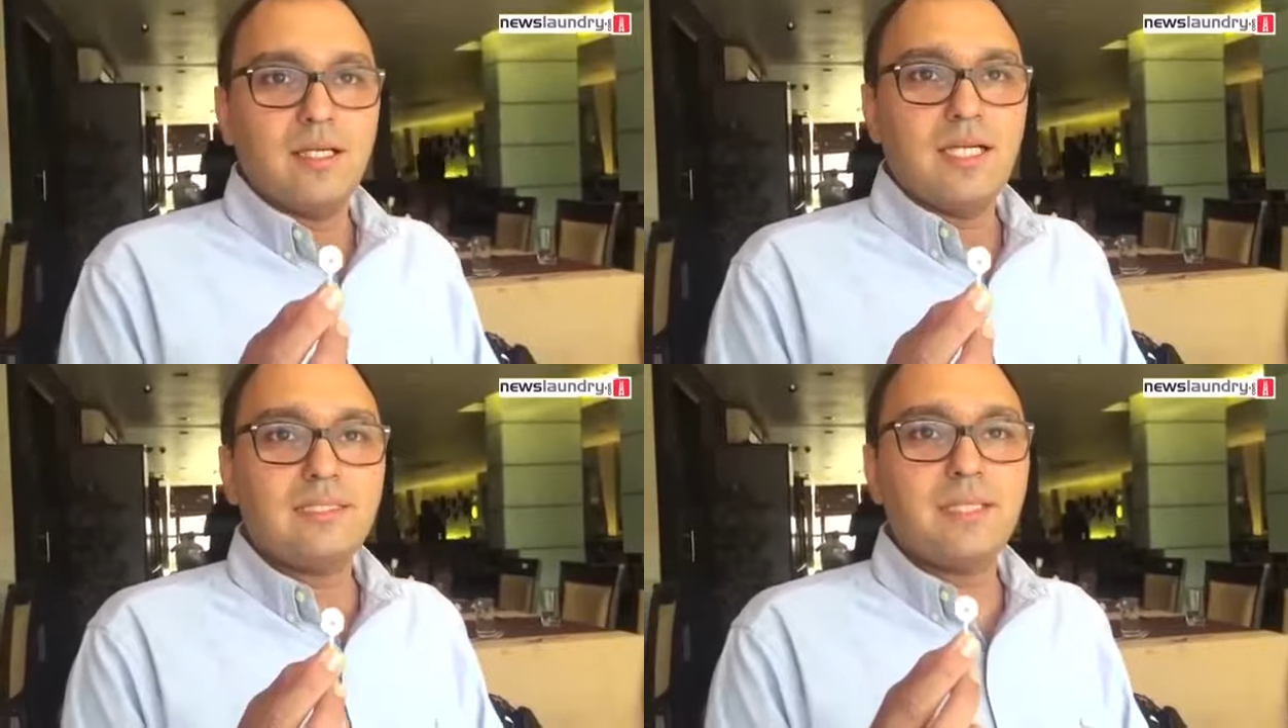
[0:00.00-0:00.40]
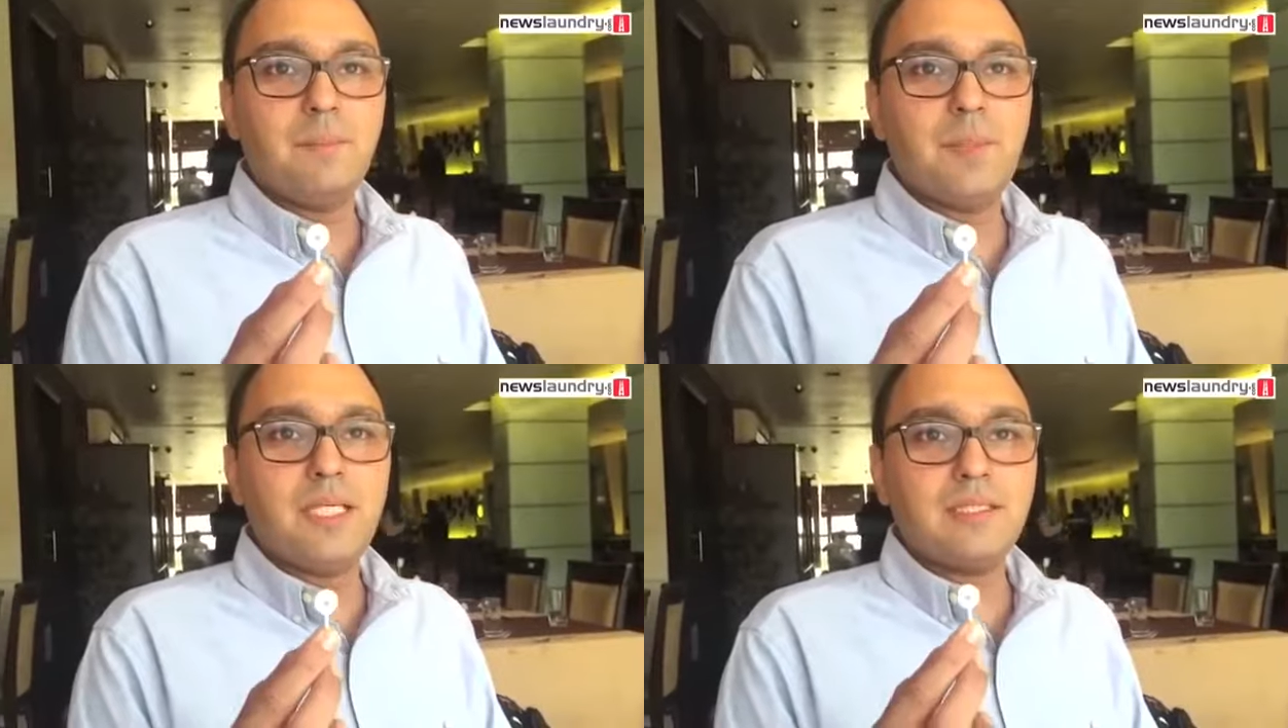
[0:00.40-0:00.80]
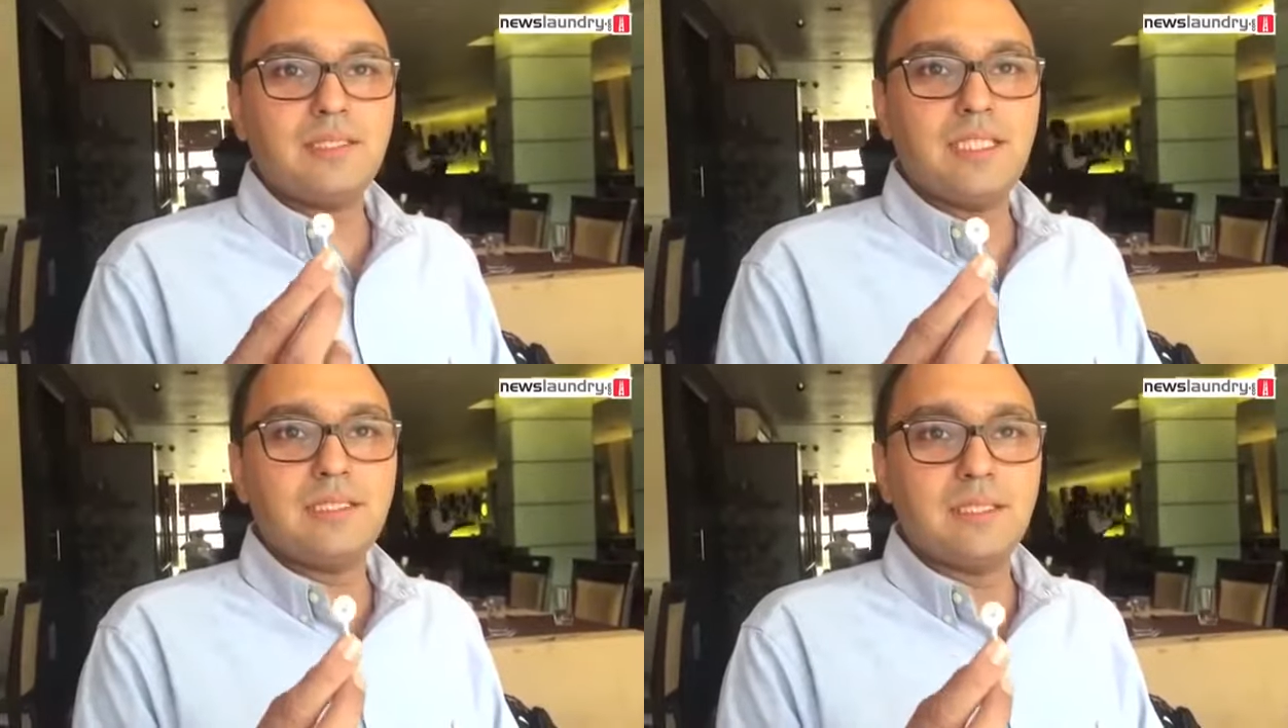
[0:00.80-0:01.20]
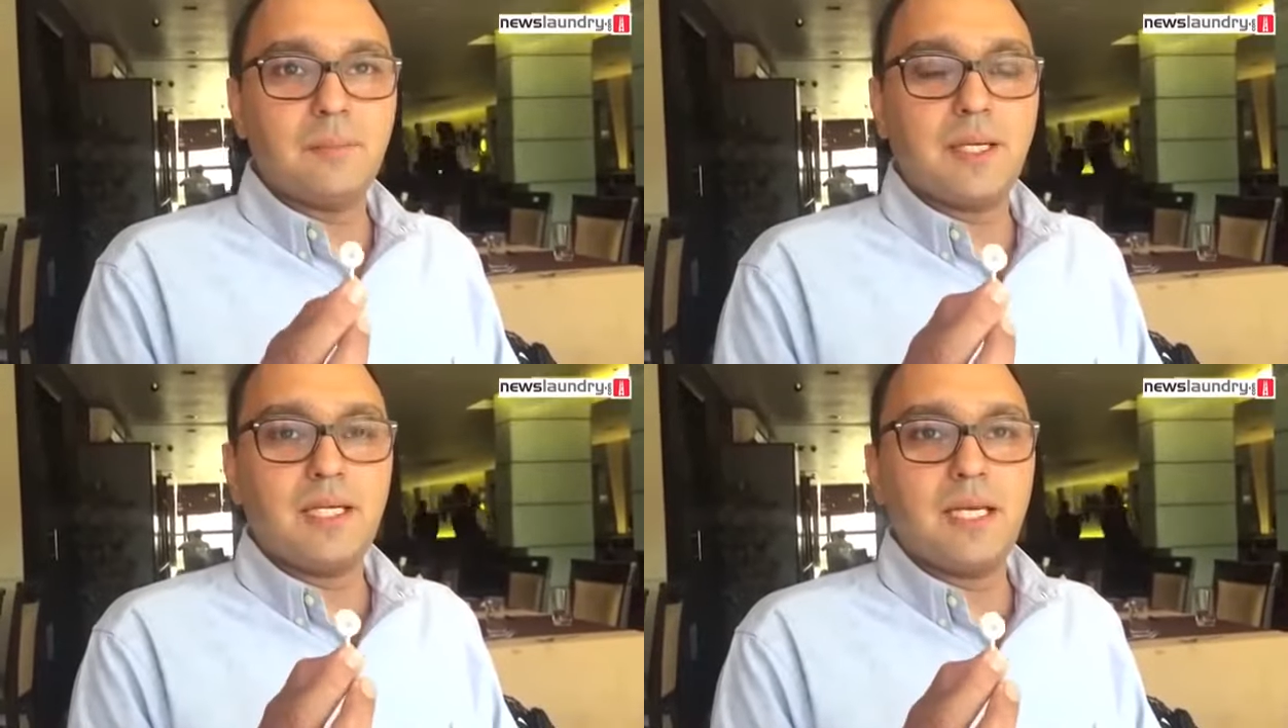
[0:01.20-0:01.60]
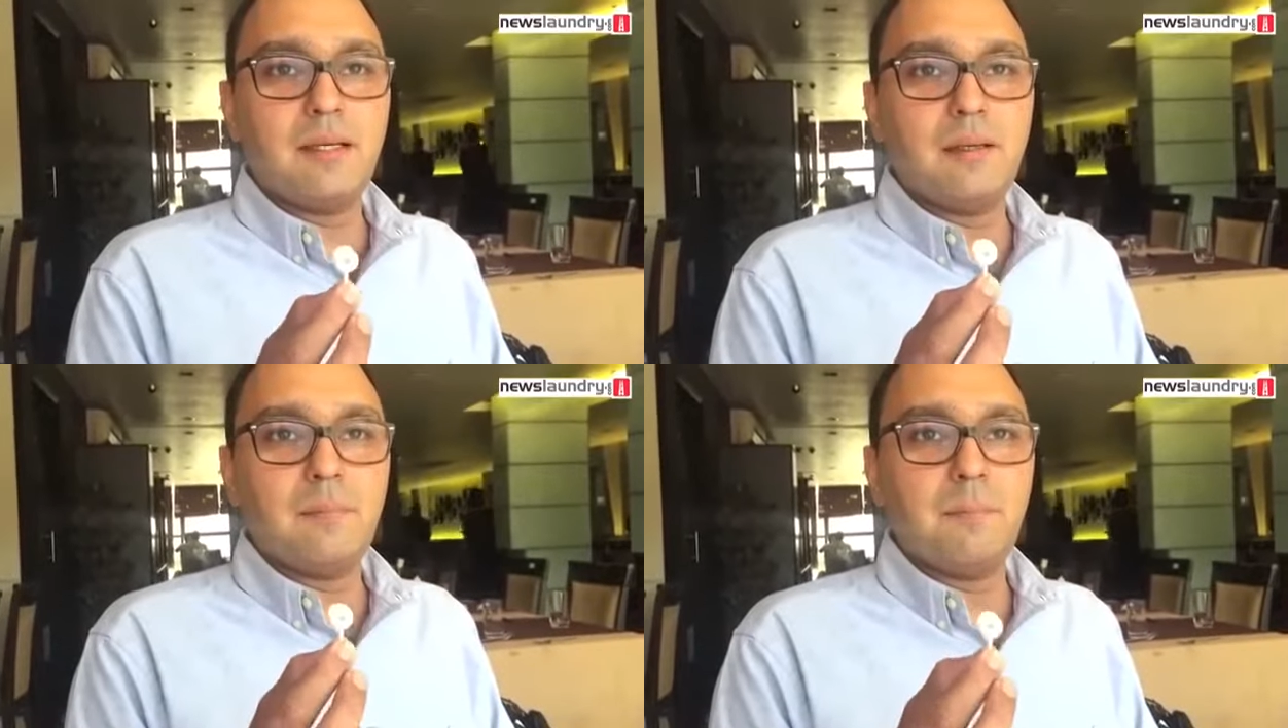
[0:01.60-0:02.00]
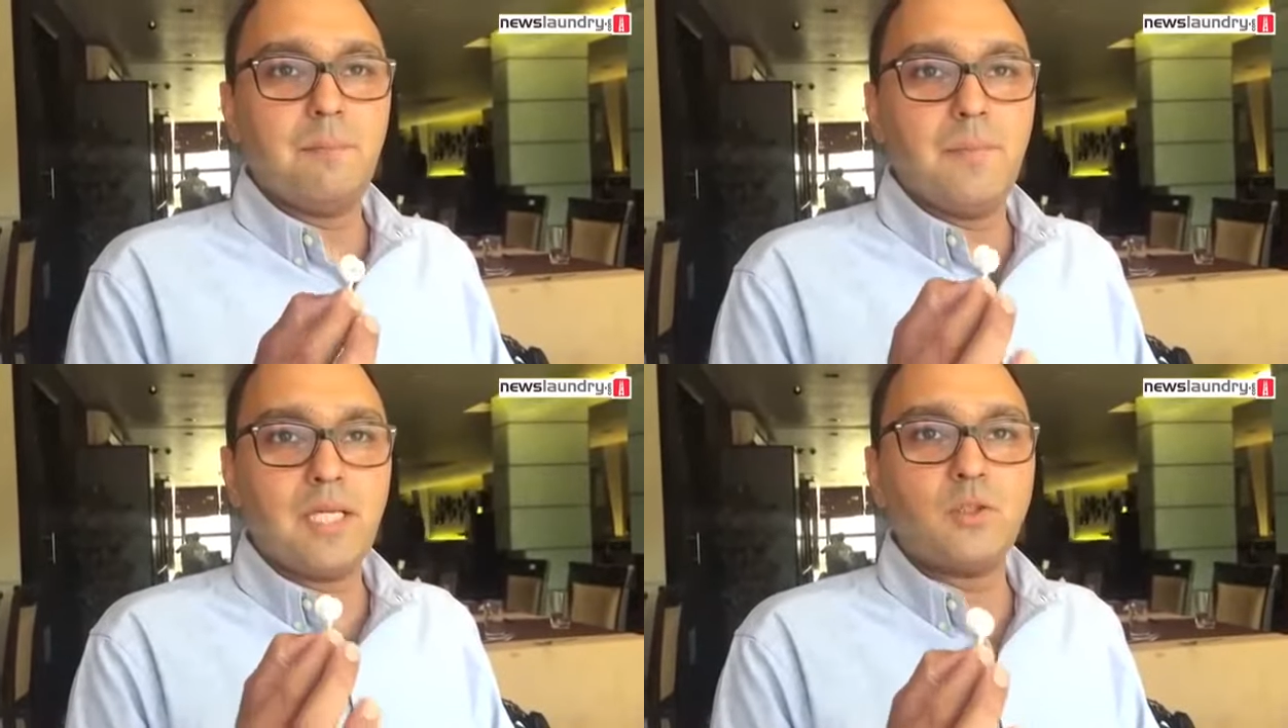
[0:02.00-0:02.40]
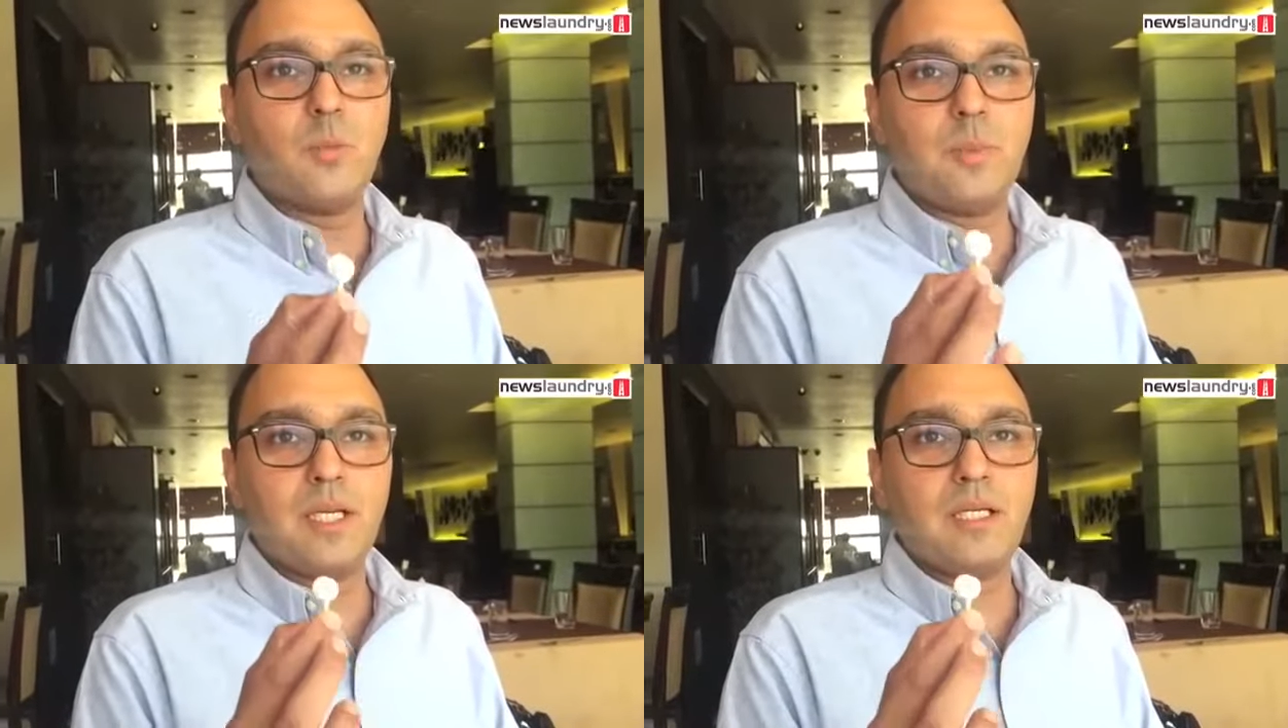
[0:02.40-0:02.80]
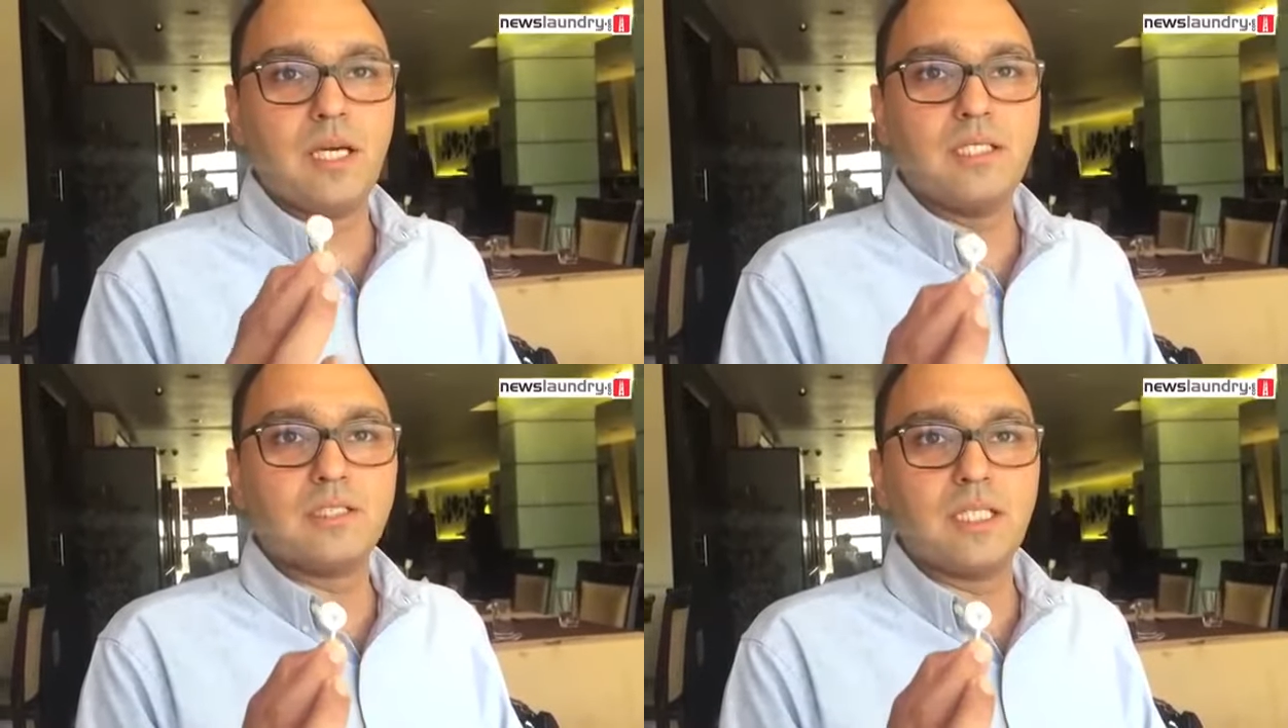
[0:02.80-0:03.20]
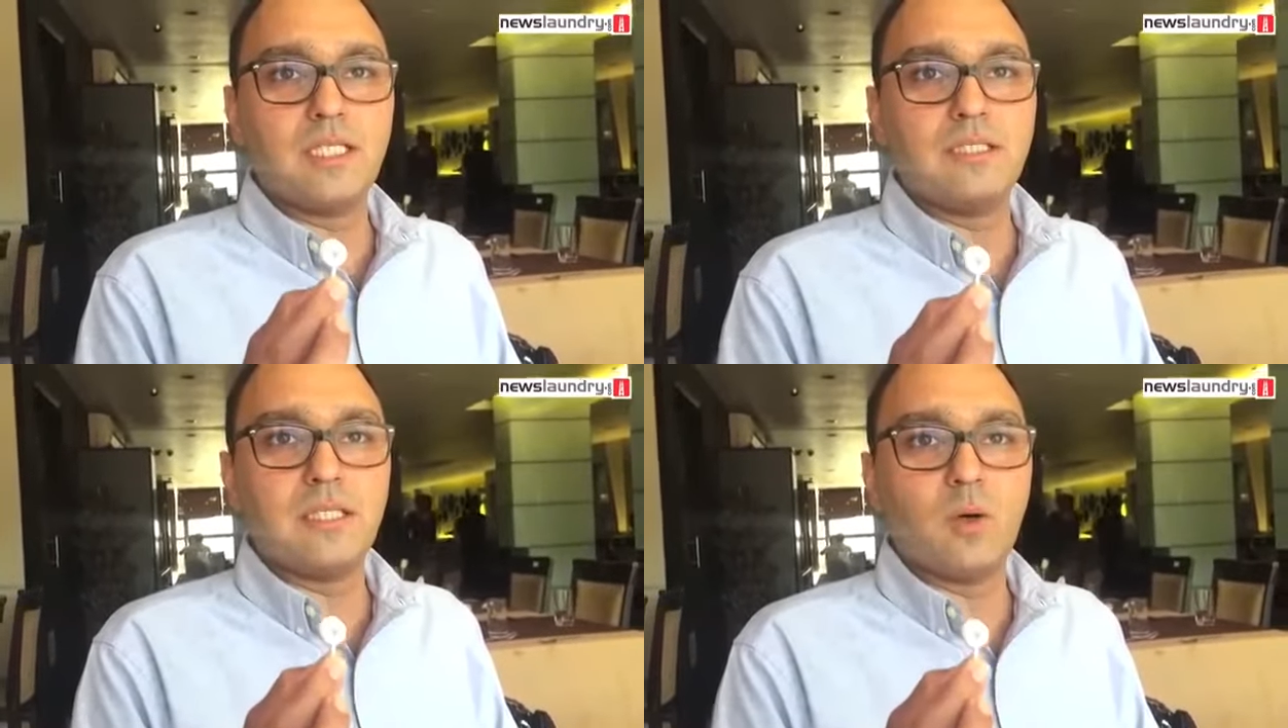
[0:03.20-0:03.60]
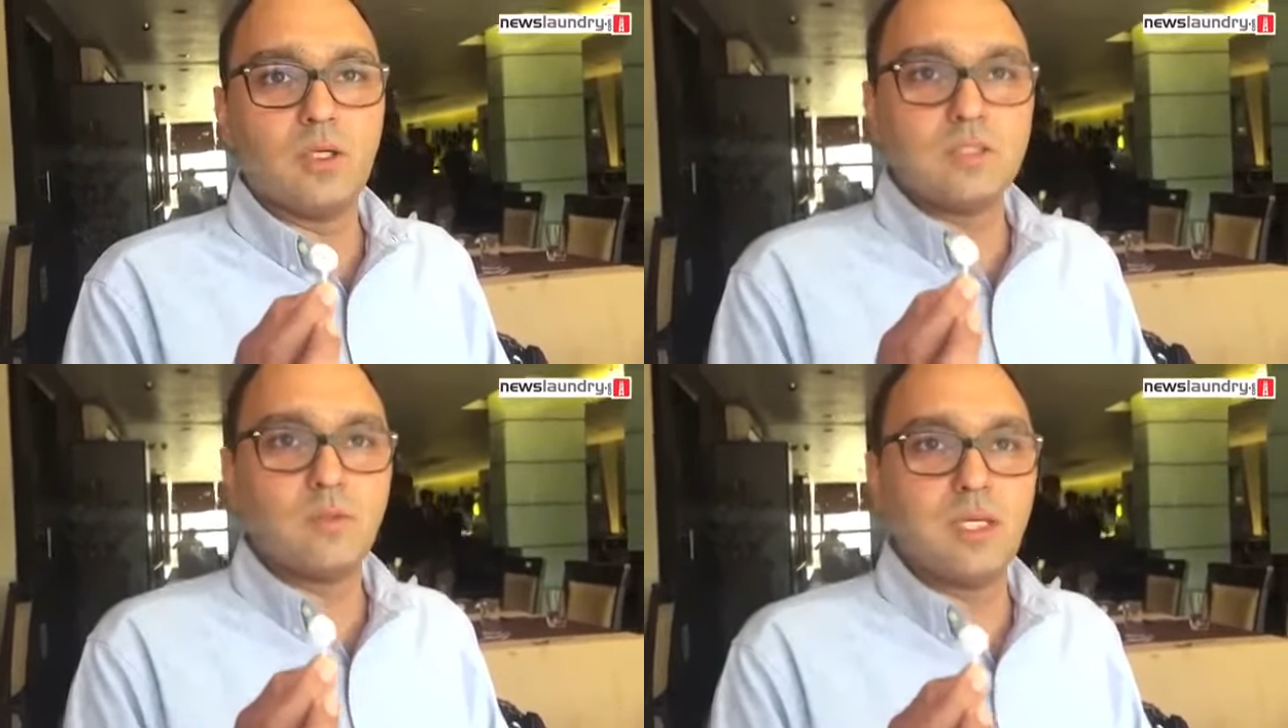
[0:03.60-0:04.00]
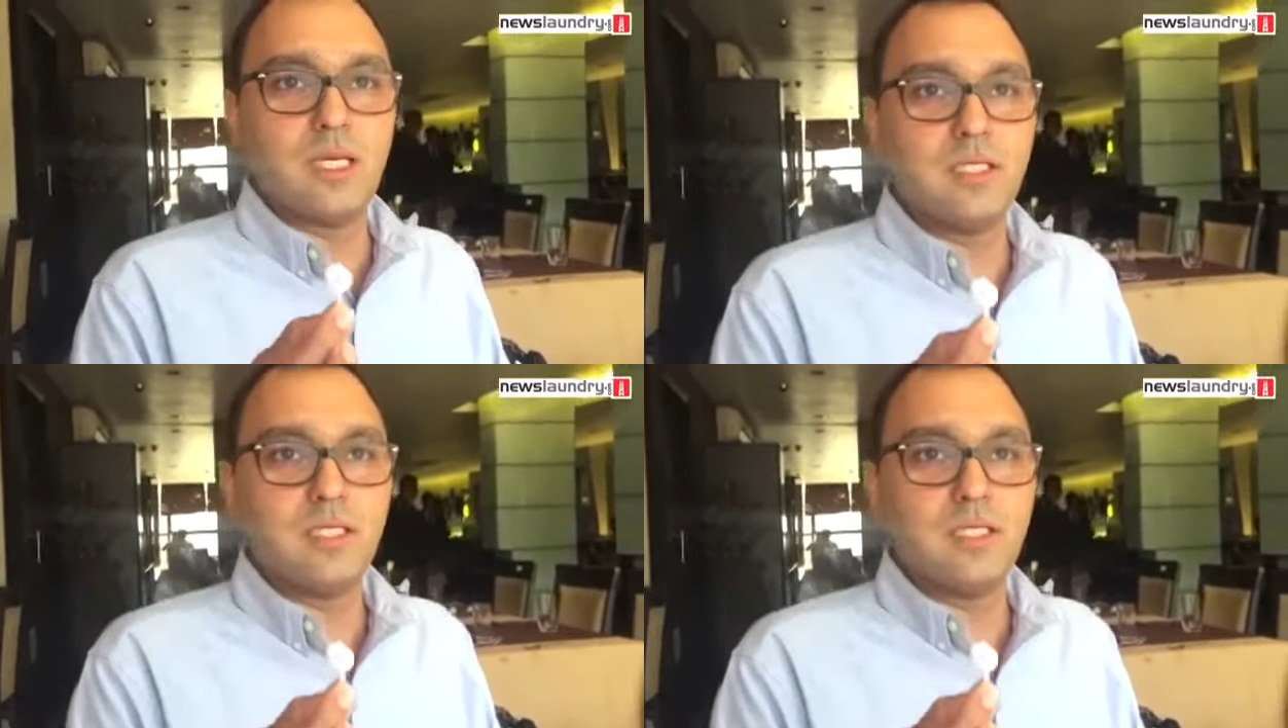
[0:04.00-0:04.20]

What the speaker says: It simply cheats the brain and makes your brain understand that all is well,